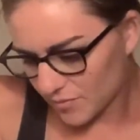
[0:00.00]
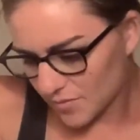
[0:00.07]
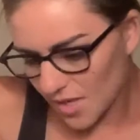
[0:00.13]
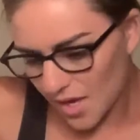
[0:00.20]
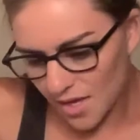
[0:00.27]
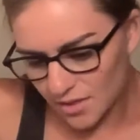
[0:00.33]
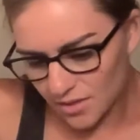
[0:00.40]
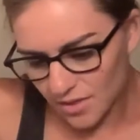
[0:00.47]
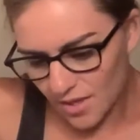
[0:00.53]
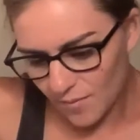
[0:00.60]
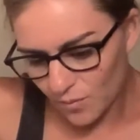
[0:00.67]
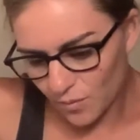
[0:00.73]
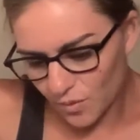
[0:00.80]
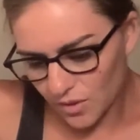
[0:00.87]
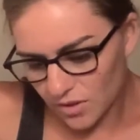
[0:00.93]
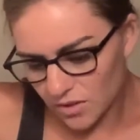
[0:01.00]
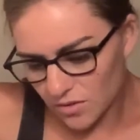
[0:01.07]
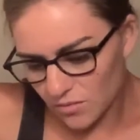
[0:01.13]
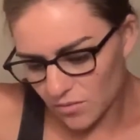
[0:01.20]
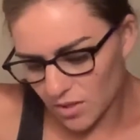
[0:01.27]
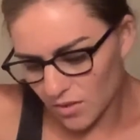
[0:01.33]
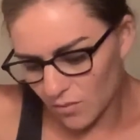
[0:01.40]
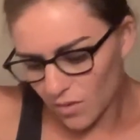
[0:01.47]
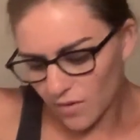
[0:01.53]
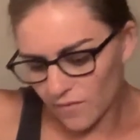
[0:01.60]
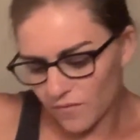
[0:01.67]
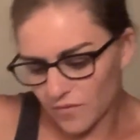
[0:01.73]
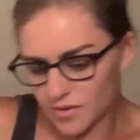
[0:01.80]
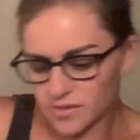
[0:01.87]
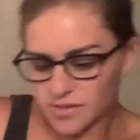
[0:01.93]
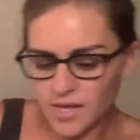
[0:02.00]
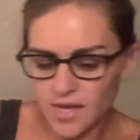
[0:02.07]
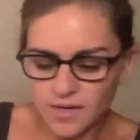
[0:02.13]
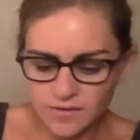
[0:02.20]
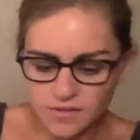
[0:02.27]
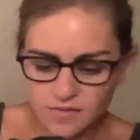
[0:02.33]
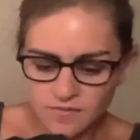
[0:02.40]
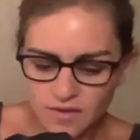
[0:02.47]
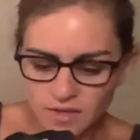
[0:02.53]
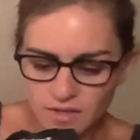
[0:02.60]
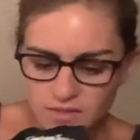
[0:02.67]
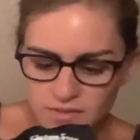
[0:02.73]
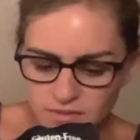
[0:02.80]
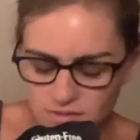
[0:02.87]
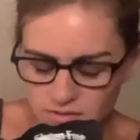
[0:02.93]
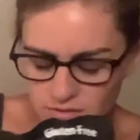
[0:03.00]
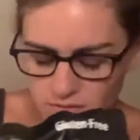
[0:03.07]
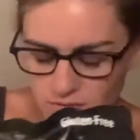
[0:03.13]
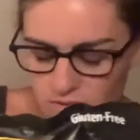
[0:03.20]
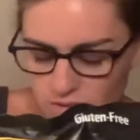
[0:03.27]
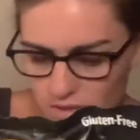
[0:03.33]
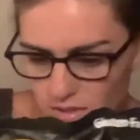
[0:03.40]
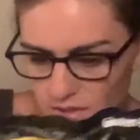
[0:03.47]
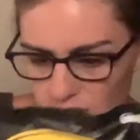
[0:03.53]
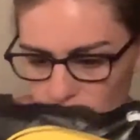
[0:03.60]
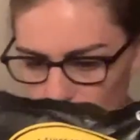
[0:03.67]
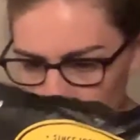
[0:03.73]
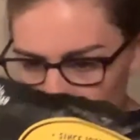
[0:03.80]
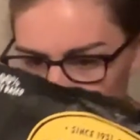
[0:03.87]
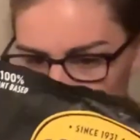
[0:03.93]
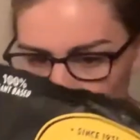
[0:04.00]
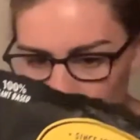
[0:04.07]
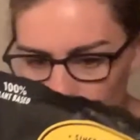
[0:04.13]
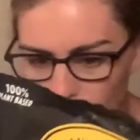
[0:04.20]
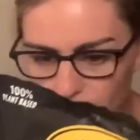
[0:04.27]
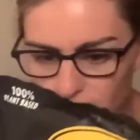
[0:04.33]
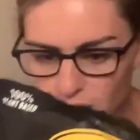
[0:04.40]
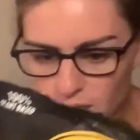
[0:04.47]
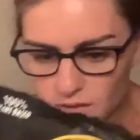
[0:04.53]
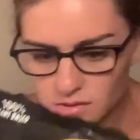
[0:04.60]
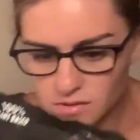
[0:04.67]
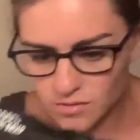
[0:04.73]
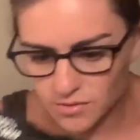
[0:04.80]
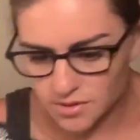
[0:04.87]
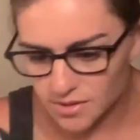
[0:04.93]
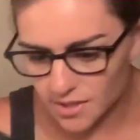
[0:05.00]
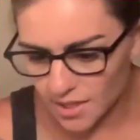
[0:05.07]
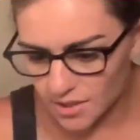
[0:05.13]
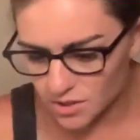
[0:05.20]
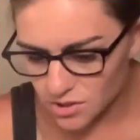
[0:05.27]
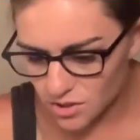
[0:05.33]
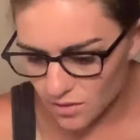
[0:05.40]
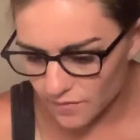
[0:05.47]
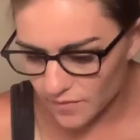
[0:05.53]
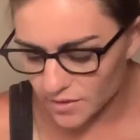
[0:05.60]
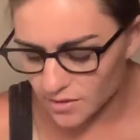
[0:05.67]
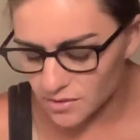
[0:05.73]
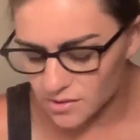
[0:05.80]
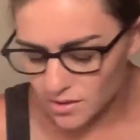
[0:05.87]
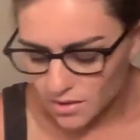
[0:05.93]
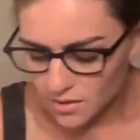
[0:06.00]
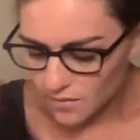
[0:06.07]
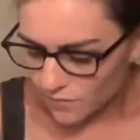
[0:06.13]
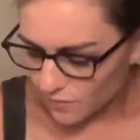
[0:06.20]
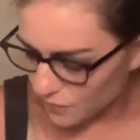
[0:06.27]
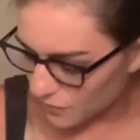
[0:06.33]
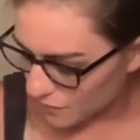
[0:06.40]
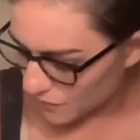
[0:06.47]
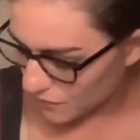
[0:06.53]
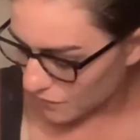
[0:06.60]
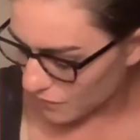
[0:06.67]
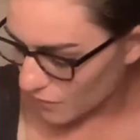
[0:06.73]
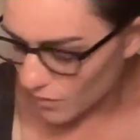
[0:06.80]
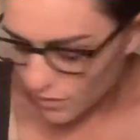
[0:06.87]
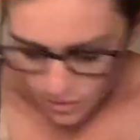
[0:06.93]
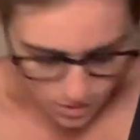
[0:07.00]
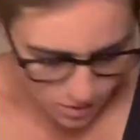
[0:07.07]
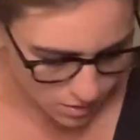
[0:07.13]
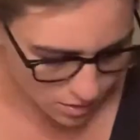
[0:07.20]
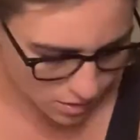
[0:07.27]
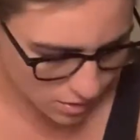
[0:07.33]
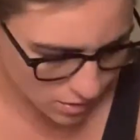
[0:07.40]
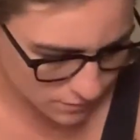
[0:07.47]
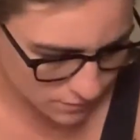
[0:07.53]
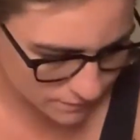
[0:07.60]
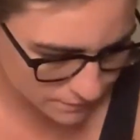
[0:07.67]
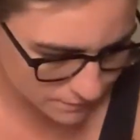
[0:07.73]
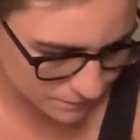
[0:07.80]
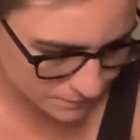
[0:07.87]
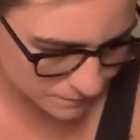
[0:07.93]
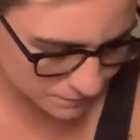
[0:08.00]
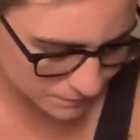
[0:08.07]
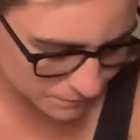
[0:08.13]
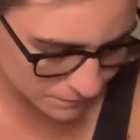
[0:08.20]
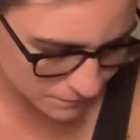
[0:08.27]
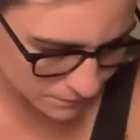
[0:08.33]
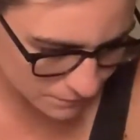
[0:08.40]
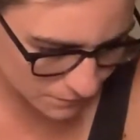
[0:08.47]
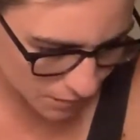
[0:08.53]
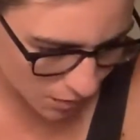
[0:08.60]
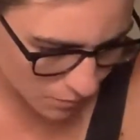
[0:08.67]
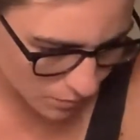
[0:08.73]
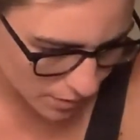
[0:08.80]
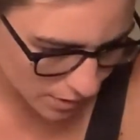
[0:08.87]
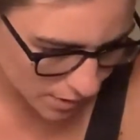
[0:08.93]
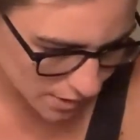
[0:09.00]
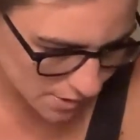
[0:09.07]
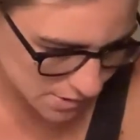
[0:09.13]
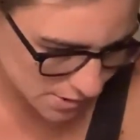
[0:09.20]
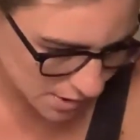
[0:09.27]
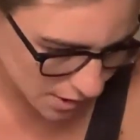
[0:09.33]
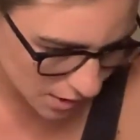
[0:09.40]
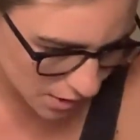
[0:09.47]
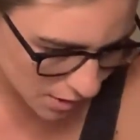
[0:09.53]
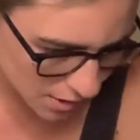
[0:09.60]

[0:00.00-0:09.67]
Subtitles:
Take them with you anywhere for a satisfying anytime snack. So it's 10 servings for, what did I say?